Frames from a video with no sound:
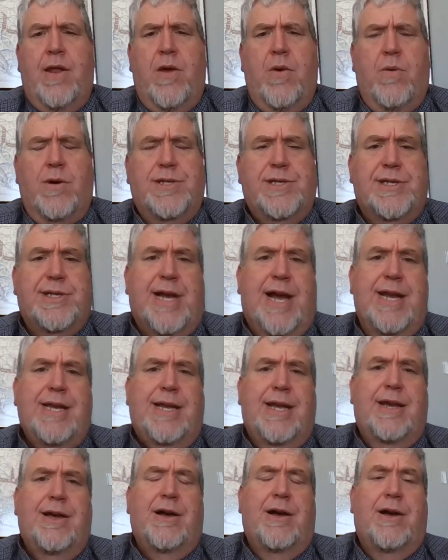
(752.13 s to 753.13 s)
in other words, this
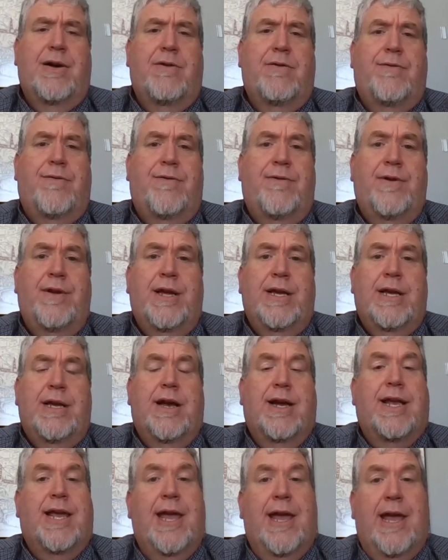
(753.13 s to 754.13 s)
idea of
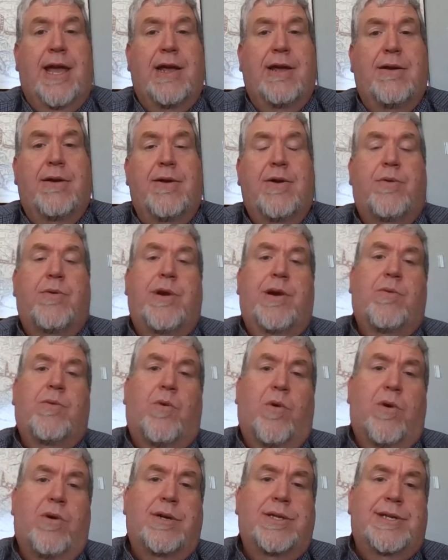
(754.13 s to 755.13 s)
a king who
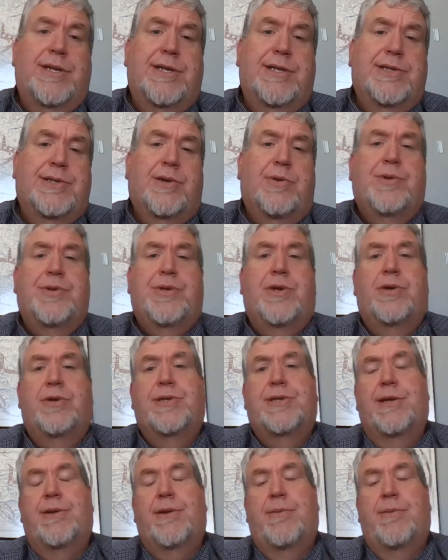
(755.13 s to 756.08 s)
rewards his soldiers,